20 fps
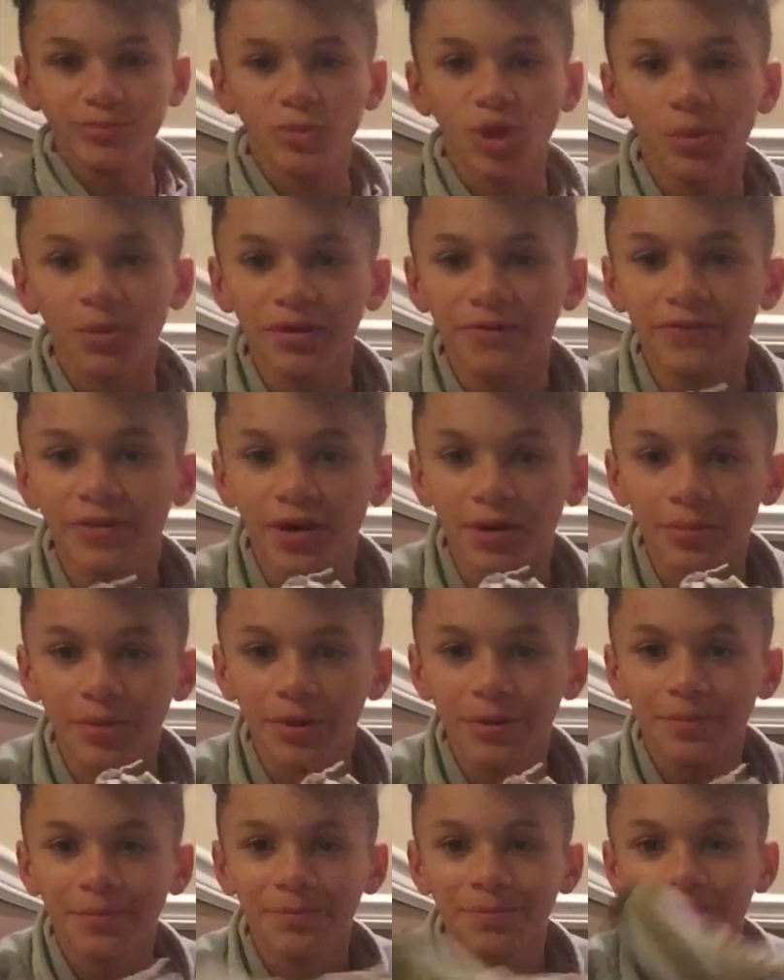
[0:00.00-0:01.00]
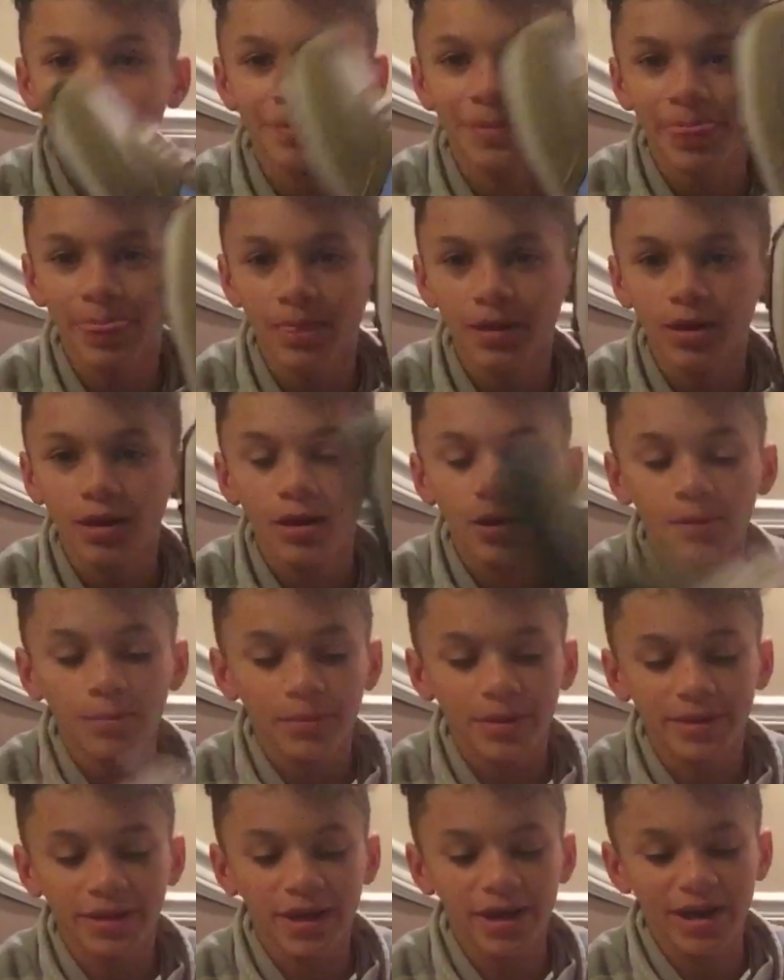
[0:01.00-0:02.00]
Don't make fun of me.
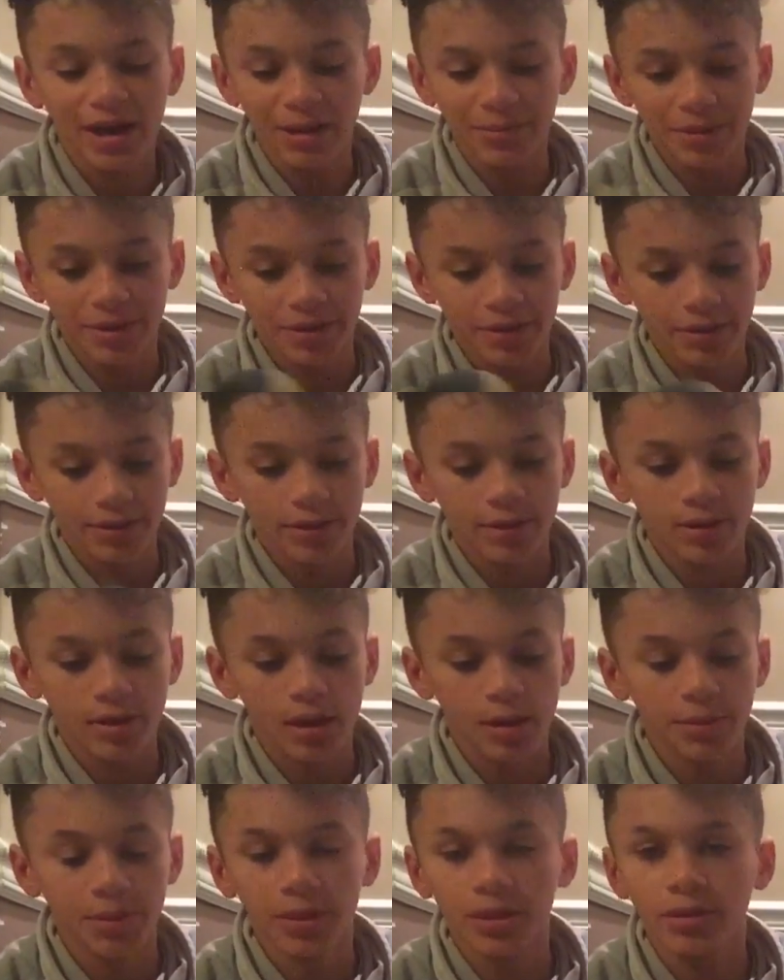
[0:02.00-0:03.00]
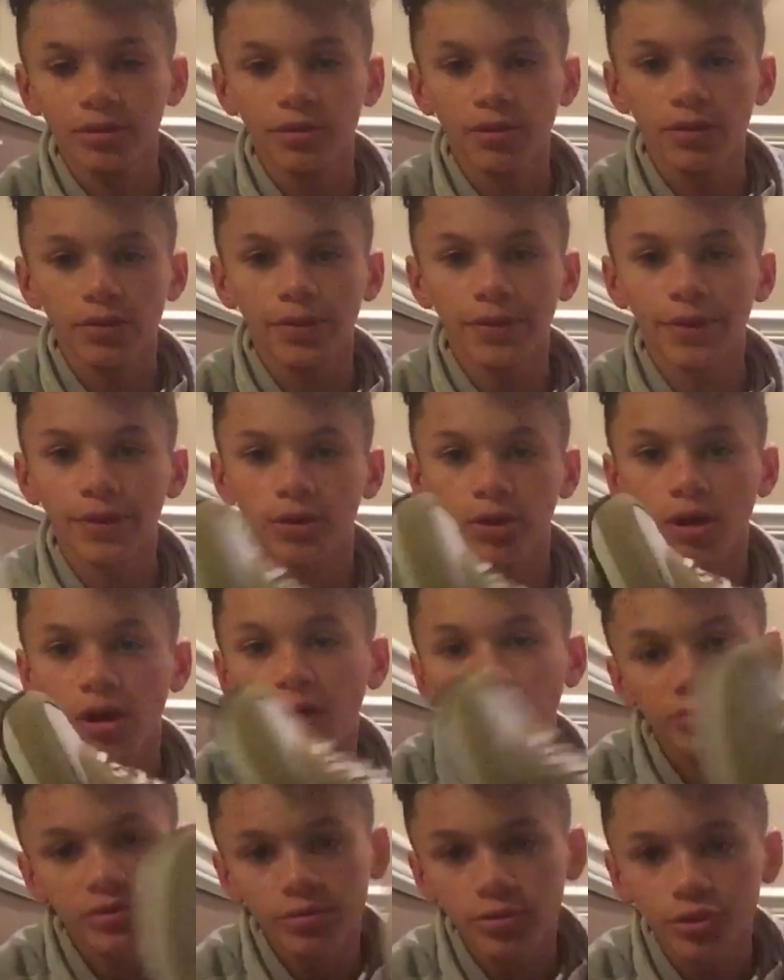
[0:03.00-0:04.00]
My dad got me these. I mean, they're
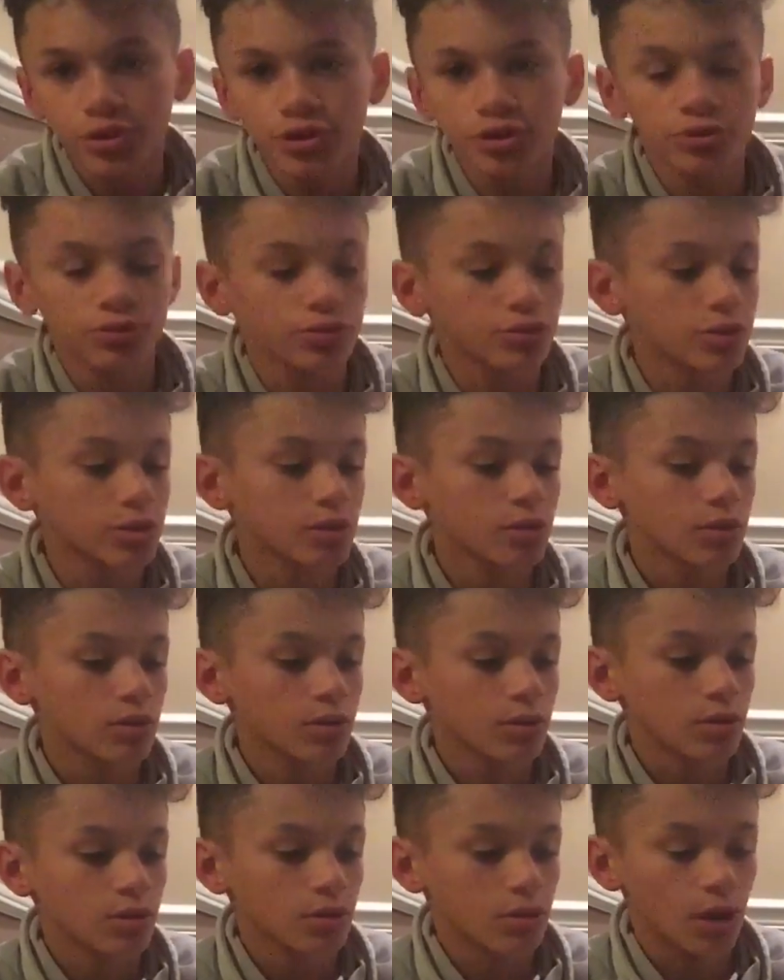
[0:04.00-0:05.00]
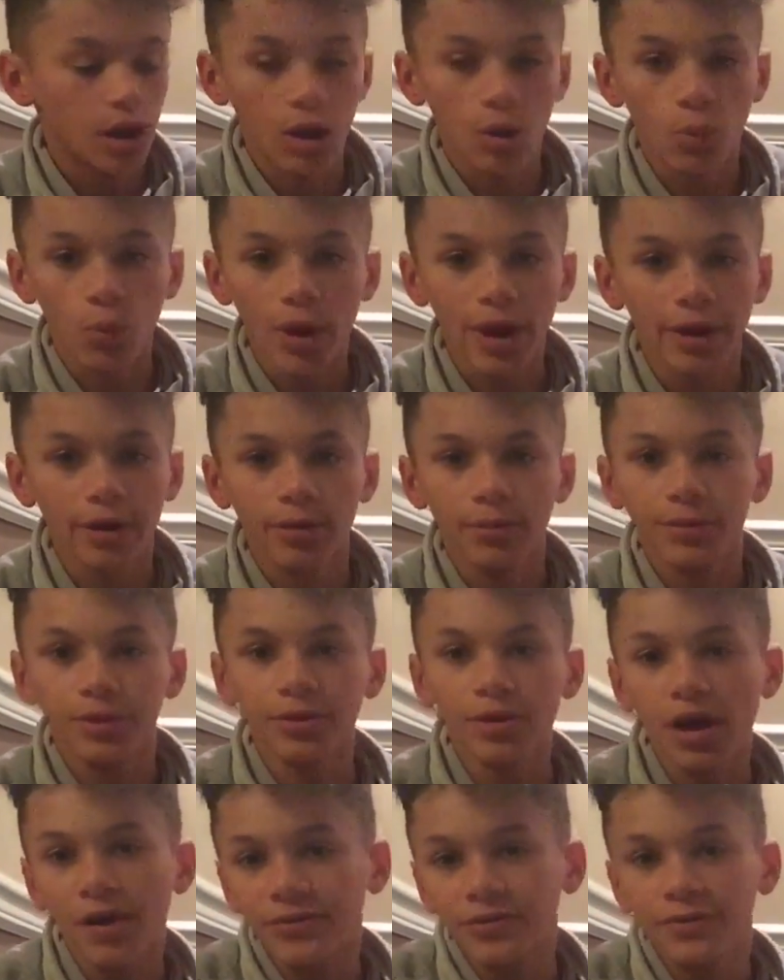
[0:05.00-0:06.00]
comfortable shoes. I'll wear them.
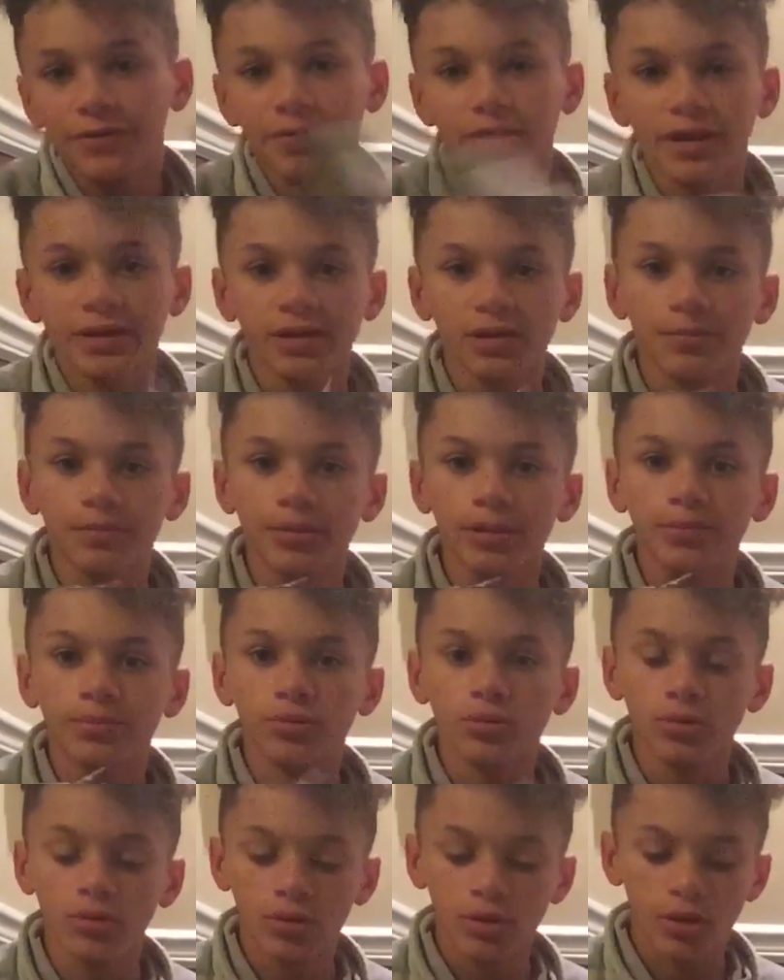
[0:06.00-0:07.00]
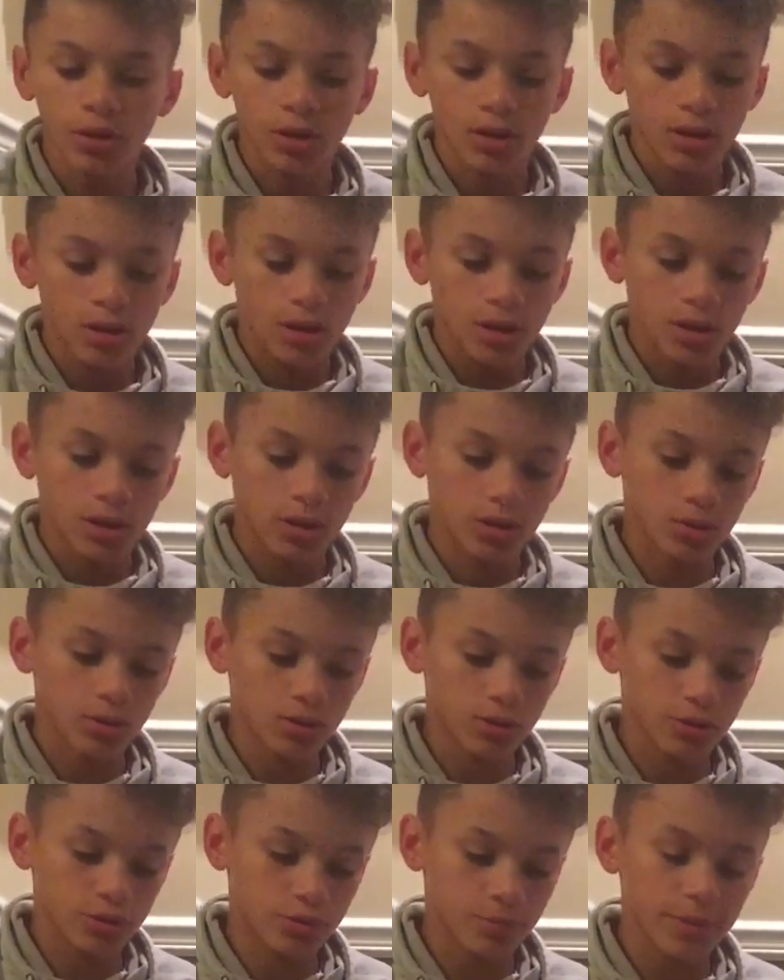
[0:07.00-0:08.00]
You don't have to flex on people as
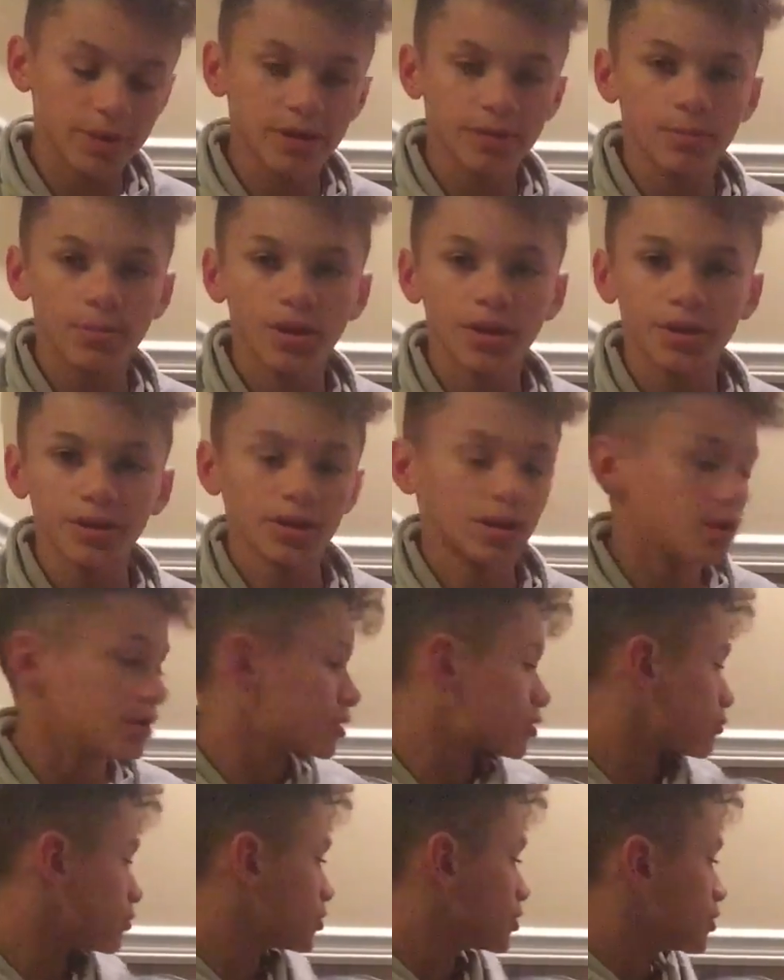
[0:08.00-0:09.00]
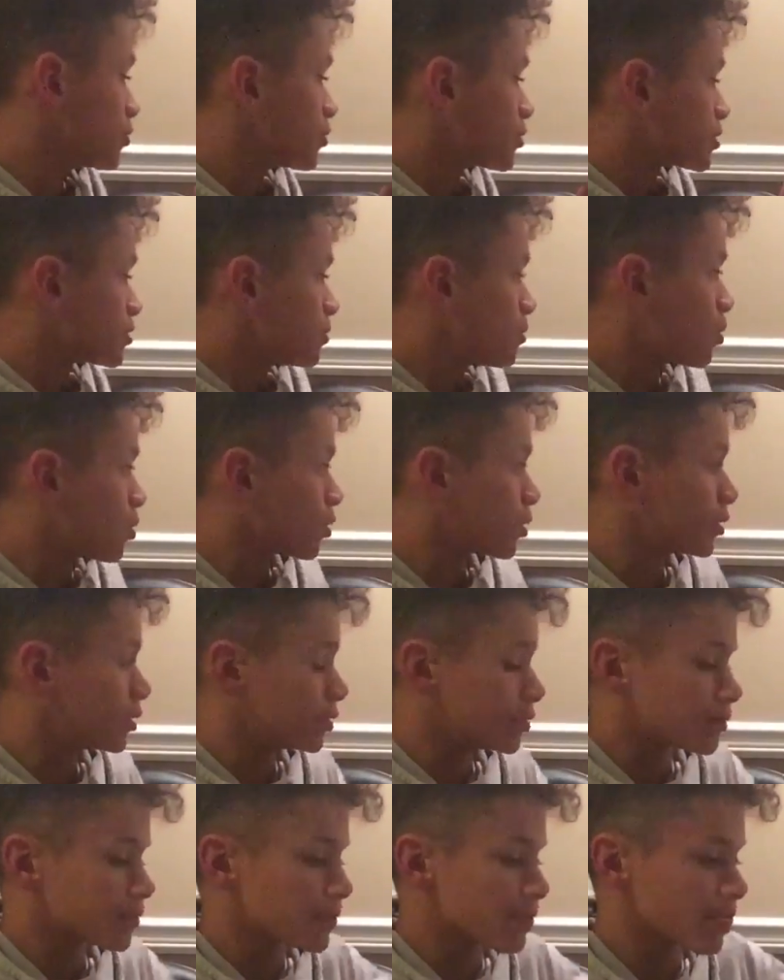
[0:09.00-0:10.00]
long as you're making money, that's really what's
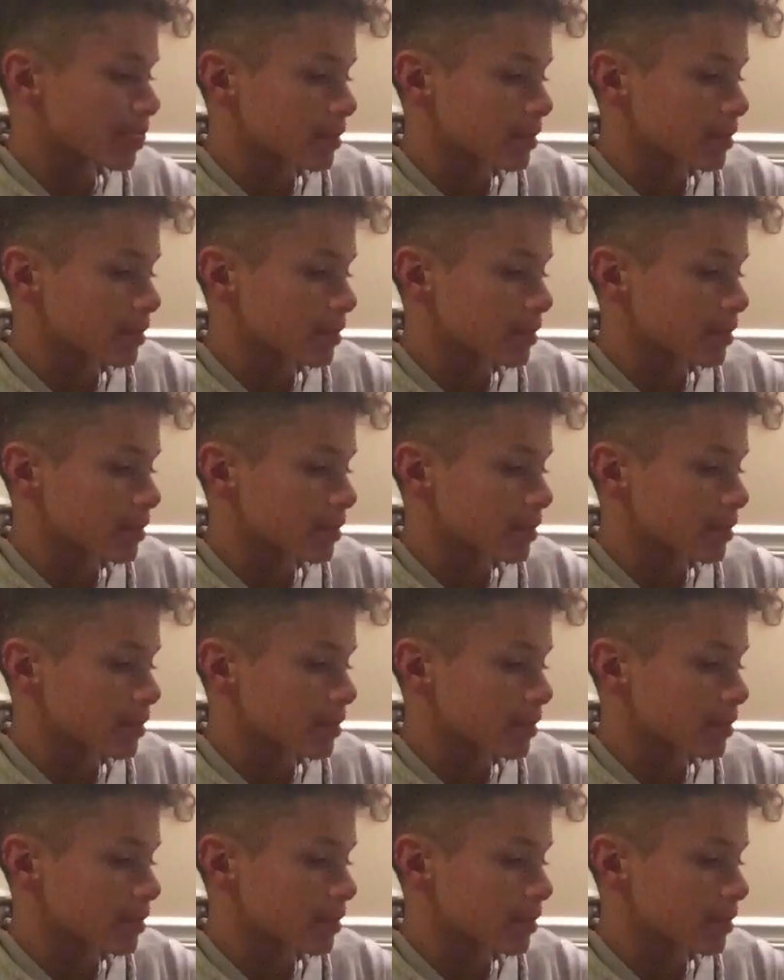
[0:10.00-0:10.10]
important.